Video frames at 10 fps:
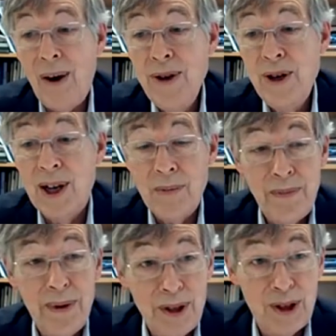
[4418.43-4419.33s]
how
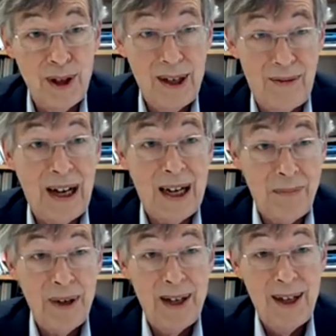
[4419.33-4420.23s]
Europe should
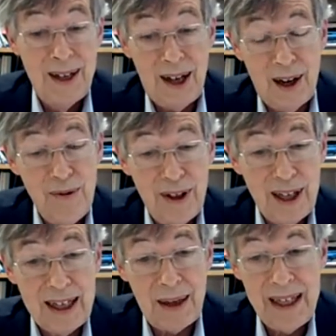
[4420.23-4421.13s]
develop over
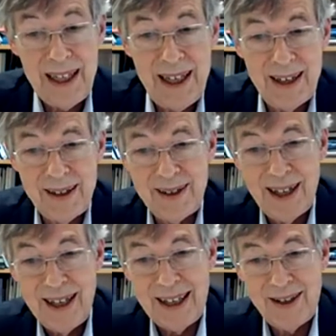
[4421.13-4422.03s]
the coming
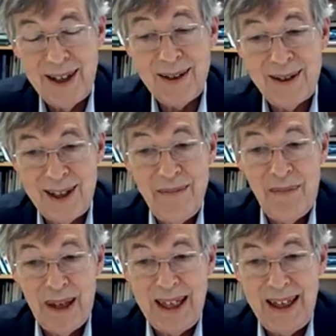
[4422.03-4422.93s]
years. It's not
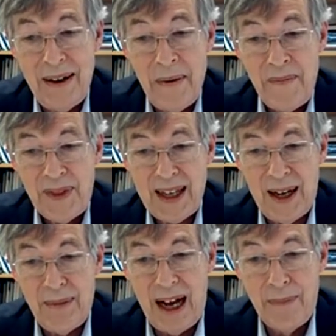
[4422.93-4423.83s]
simply
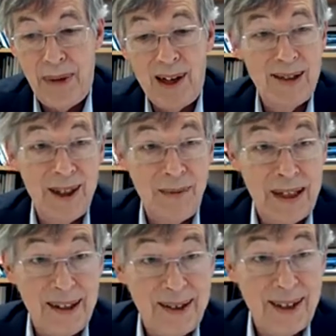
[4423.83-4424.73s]
a policy
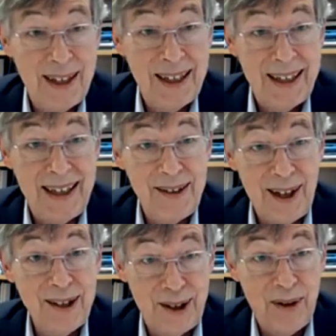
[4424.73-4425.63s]
piece. It
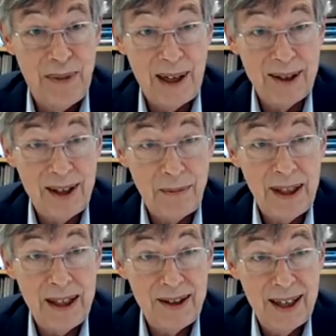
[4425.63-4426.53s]
is also a policy
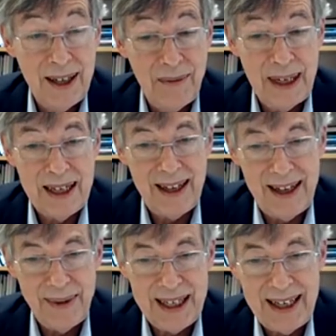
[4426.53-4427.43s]
piece, but
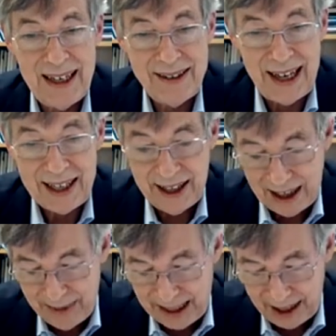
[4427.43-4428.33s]
it is
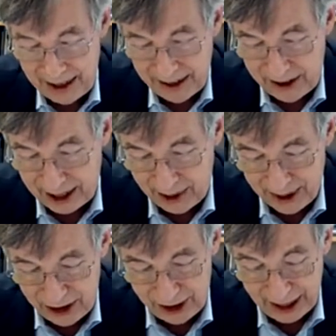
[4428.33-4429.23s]
academically
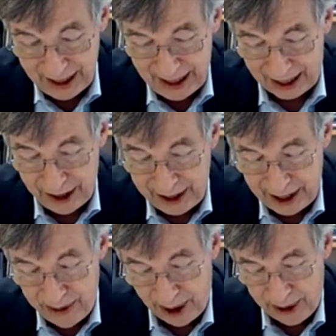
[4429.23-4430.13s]
distinguished. I
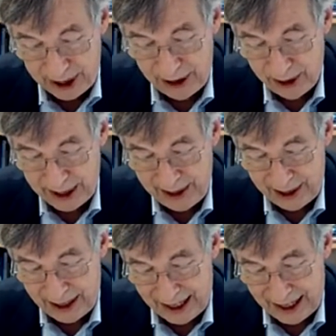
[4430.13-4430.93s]
think he wrote it during